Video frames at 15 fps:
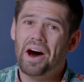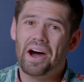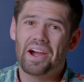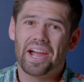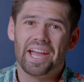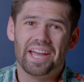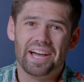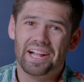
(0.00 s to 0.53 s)
All
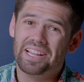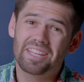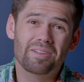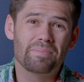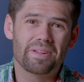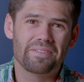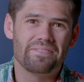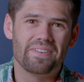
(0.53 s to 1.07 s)
right, a little
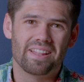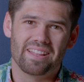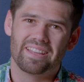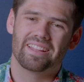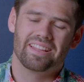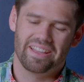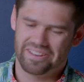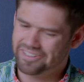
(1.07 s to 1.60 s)
bit of
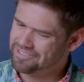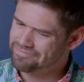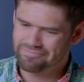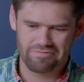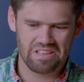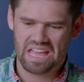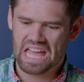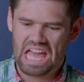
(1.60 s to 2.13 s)
fiddling later.
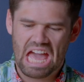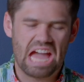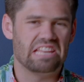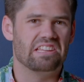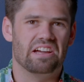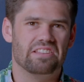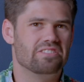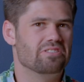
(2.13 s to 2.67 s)
Had
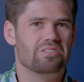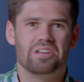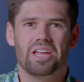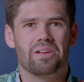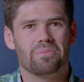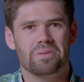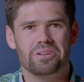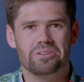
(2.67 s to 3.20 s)
to undo it
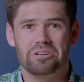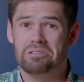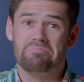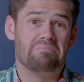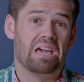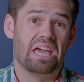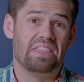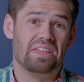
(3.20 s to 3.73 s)
and redo
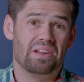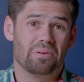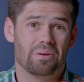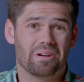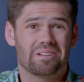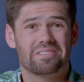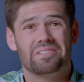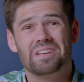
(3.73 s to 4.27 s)
it, and then it
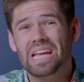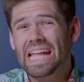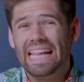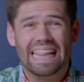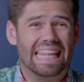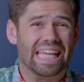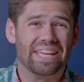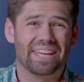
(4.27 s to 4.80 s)
worked.
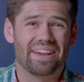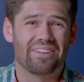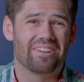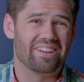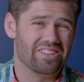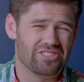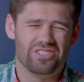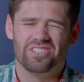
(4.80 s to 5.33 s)
Link
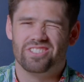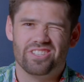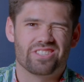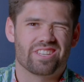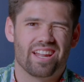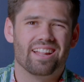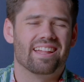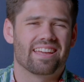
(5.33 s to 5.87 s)
aggregation is
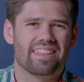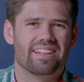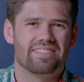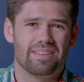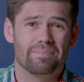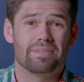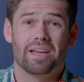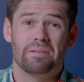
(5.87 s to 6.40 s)
just kind of like that
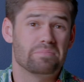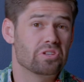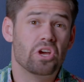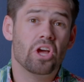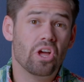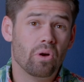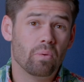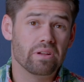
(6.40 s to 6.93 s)
sometimes.
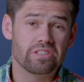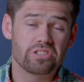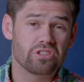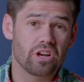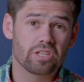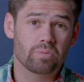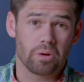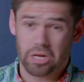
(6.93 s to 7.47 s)
Once it
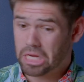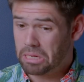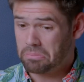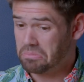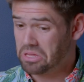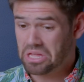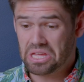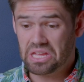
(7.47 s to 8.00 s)
starts working,
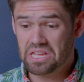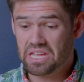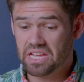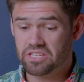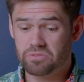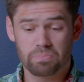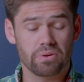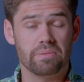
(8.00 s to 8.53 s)

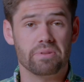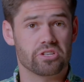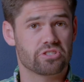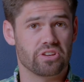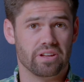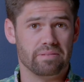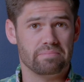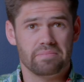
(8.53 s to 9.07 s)
it's pretty much
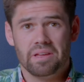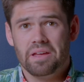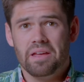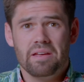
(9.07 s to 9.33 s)
good.